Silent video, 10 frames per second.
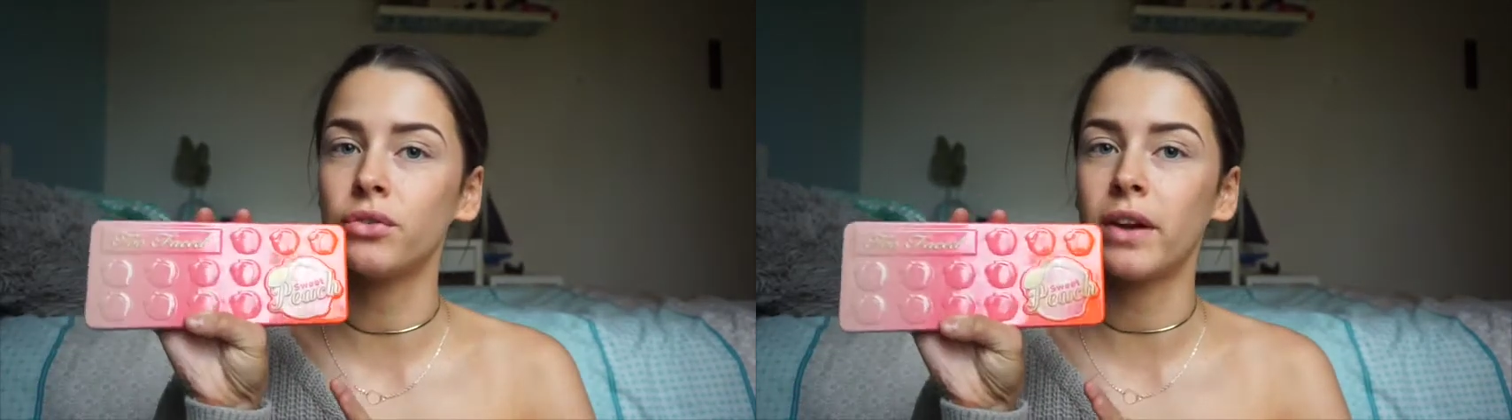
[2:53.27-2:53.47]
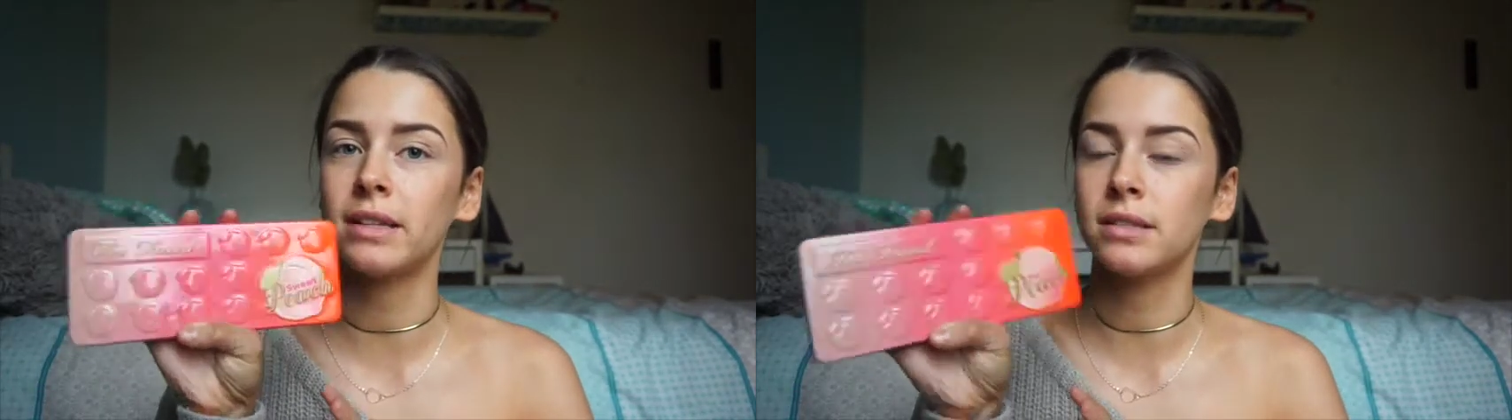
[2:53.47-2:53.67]

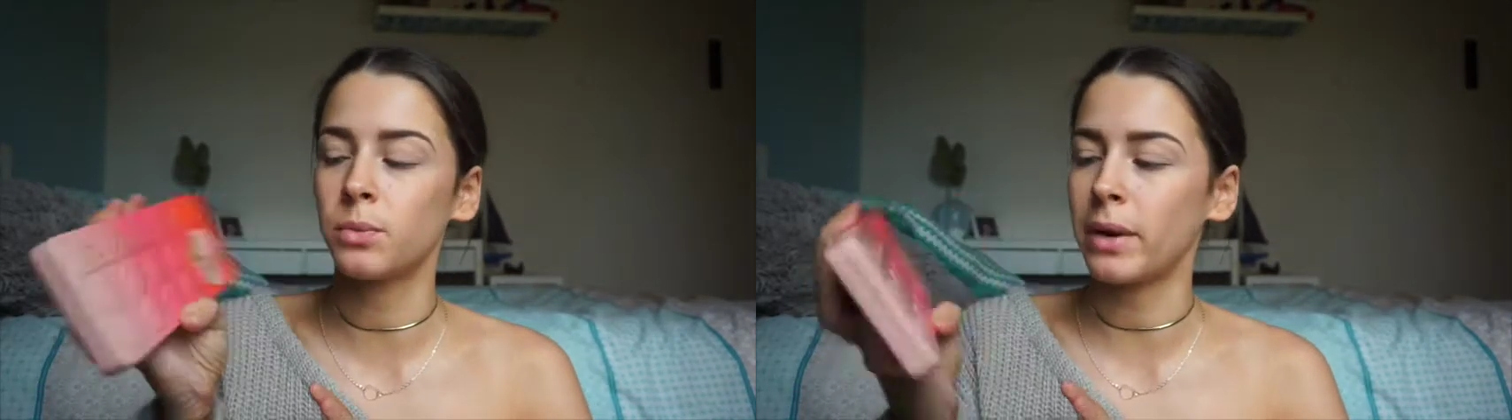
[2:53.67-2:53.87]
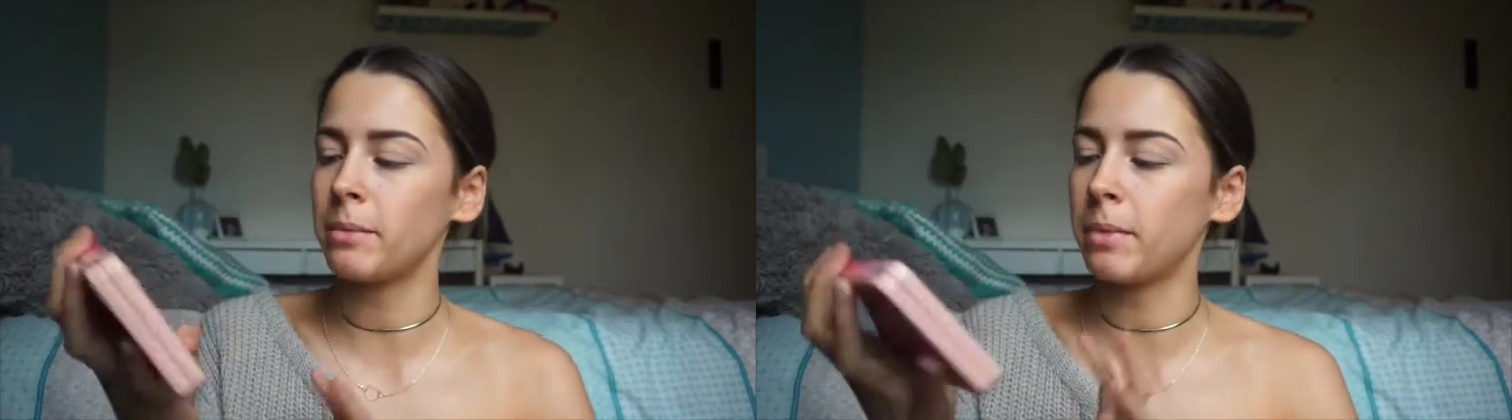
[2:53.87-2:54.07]
Faced
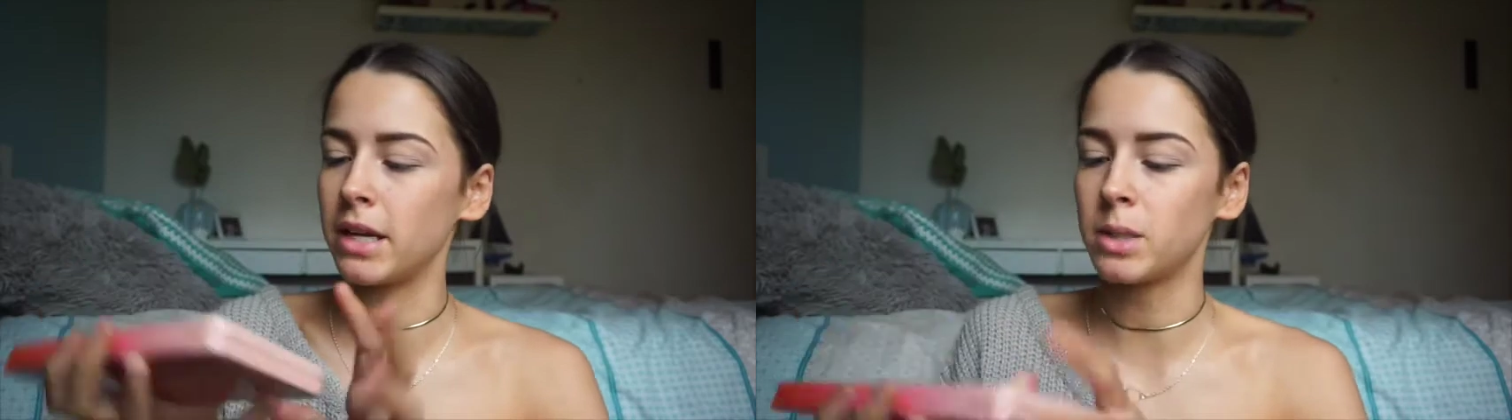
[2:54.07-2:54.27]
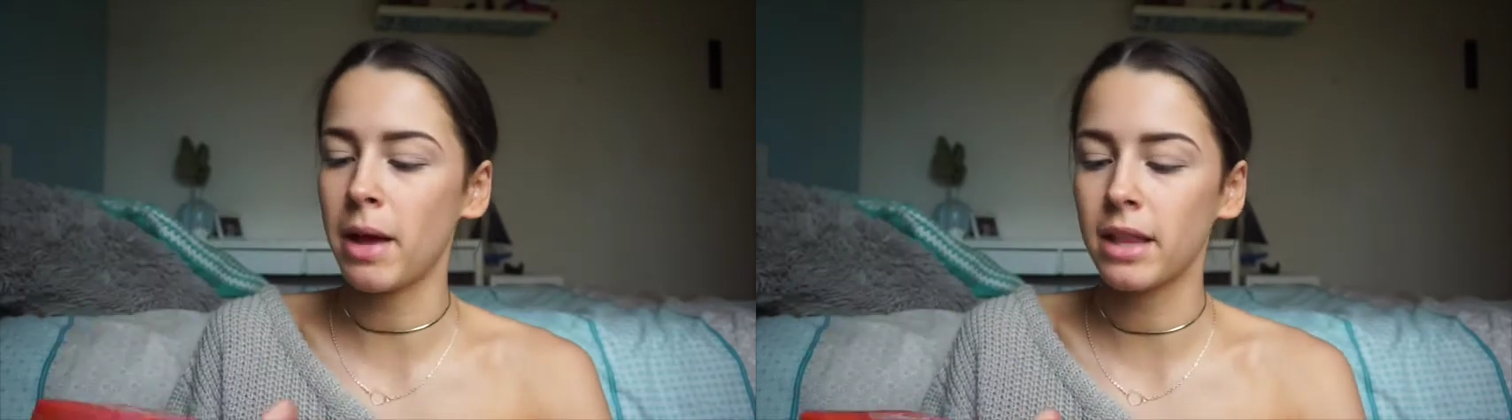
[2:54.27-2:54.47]
Sweet
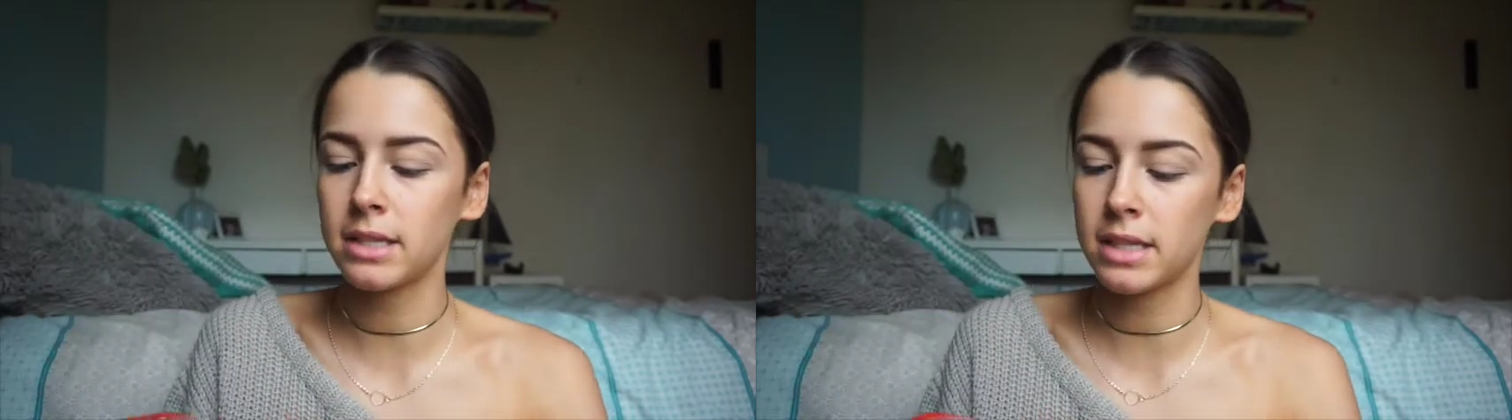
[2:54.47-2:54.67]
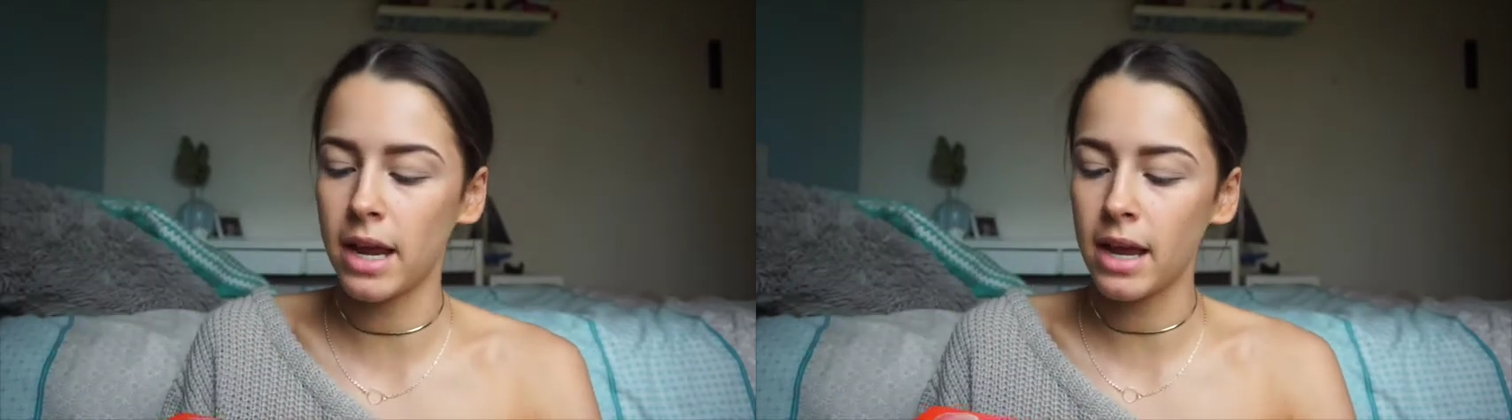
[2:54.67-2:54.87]
Peach palette
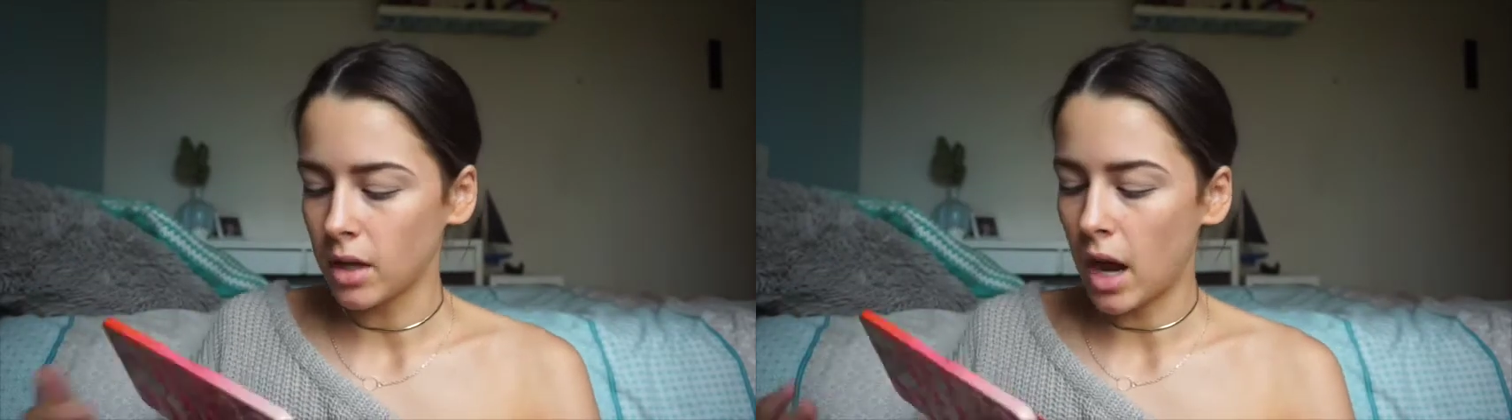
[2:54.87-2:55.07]
today.